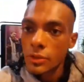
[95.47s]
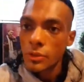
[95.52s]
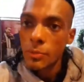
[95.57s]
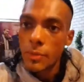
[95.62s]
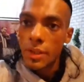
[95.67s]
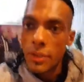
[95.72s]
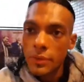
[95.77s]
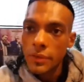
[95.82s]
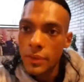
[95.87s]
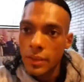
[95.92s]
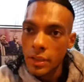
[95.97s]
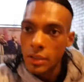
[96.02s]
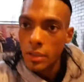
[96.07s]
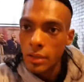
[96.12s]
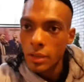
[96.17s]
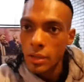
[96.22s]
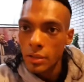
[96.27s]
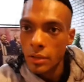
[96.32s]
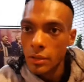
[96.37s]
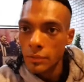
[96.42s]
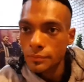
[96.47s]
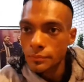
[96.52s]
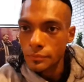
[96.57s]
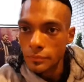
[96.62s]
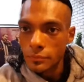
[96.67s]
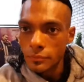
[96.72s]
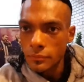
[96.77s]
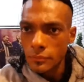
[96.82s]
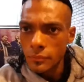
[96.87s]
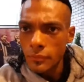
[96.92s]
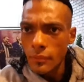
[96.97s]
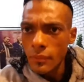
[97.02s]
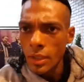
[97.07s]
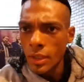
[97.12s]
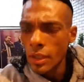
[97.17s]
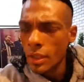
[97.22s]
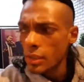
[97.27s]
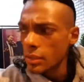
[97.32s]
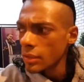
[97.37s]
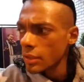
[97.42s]
Do men's physique,
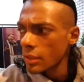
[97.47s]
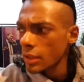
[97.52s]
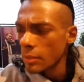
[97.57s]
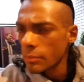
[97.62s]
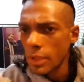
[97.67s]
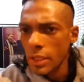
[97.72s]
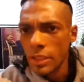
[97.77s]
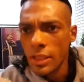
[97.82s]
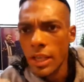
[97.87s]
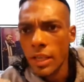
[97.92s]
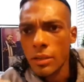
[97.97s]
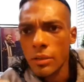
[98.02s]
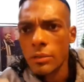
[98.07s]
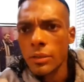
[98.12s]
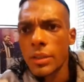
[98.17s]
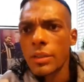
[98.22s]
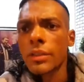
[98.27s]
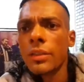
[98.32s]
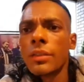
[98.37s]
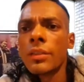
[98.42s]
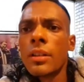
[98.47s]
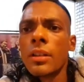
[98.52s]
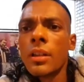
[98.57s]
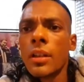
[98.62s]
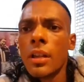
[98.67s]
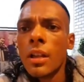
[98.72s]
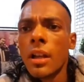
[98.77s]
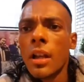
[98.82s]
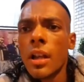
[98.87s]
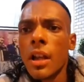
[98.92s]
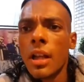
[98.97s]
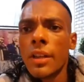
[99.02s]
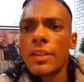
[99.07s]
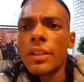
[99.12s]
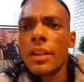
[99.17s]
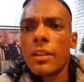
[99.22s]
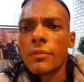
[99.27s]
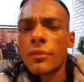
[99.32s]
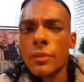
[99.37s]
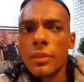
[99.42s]
and my category's
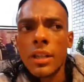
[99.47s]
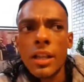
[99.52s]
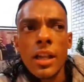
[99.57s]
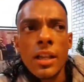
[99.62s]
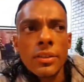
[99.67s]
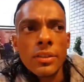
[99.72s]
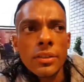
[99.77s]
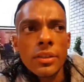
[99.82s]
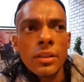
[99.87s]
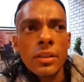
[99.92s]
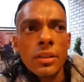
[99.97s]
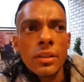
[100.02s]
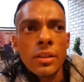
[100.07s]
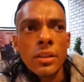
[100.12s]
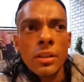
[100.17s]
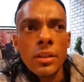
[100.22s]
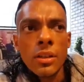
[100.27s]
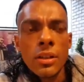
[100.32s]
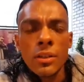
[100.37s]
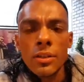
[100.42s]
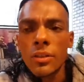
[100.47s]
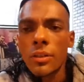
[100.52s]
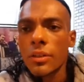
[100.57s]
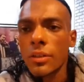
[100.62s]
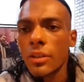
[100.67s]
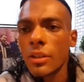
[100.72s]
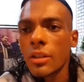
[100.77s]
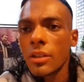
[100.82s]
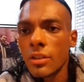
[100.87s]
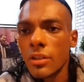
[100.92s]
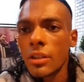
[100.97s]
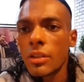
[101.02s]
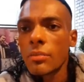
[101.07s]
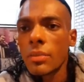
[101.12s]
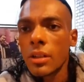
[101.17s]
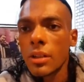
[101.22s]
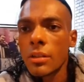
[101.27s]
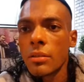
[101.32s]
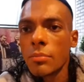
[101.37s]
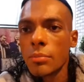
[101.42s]
second foot last. So it's gonna
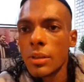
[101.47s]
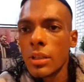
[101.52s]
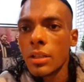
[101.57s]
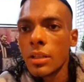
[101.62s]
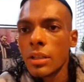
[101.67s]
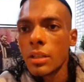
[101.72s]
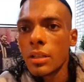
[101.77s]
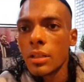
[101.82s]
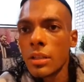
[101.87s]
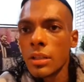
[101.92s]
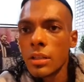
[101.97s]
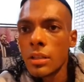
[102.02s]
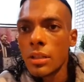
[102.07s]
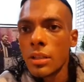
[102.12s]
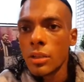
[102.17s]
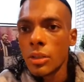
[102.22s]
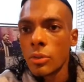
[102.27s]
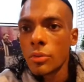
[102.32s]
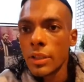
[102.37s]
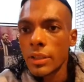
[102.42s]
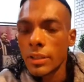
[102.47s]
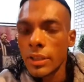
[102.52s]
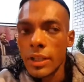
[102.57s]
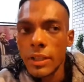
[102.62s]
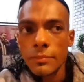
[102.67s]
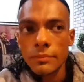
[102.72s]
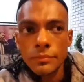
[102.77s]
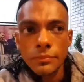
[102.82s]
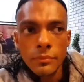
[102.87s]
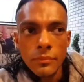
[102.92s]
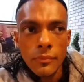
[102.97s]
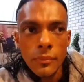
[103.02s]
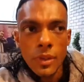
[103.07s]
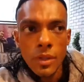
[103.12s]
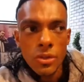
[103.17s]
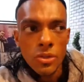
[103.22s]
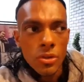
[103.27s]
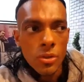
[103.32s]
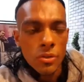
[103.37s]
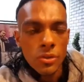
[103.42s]
be a pretty quick day.
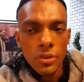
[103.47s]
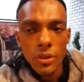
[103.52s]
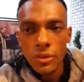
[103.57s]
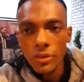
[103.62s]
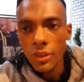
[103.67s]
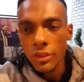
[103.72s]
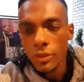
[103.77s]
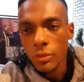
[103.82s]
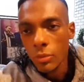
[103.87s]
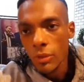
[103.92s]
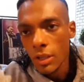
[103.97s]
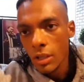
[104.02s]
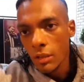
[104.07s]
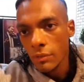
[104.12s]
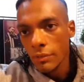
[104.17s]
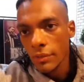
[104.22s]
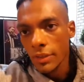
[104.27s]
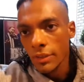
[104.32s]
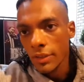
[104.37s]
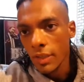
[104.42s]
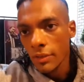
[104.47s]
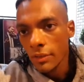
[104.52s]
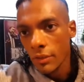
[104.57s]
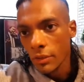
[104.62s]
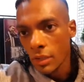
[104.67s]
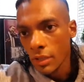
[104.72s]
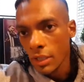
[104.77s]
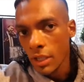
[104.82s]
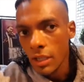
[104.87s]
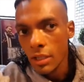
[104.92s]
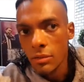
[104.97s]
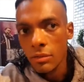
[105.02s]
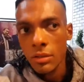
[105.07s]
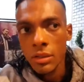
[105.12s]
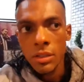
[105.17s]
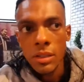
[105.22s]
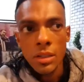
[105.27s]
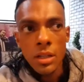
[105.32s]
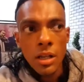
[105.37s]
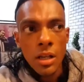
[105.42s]
Show starts at 12, it's 10:30 now,
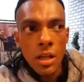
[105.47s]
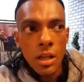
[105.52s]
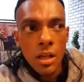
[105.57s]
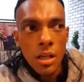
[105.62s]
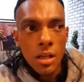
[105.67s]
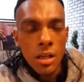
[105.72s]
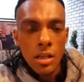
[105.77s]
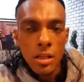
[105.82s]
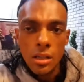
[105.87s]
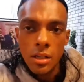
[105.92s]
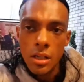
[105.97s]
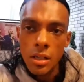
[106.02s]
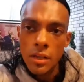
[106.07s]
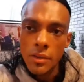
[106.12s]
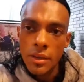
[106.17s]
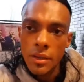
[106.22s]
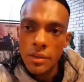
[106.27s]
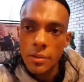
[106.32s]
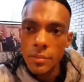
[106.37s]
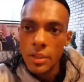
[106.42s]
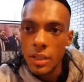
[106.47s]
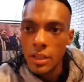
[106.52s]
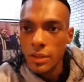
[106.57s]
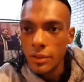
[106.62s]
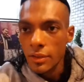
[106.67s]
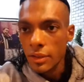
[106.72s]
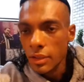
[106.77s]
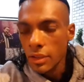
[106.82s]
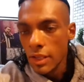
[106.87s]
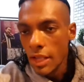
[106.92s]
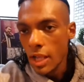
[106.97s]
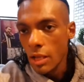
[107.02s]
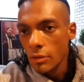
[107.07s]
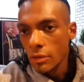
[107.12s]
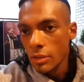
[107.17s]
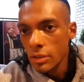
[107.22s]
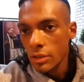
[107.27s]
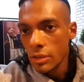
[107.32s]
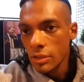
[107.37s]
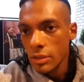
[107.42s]
and then the meeting's in an
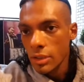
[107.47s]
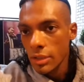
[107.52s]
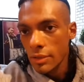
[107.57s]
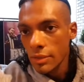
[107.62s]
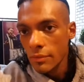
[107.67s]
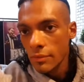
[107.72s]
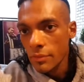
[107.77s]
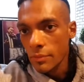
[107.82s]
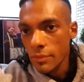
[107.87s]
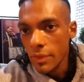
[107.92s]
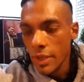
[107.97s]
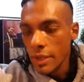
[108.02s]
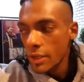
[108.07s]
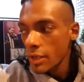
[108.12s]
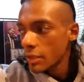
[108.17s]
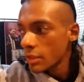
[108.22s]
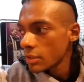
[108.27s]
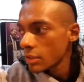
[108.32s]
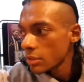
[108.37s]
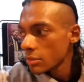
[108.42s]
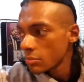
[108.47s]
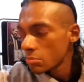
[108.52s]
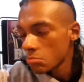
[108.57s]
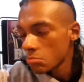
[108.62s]
hour, and then from there,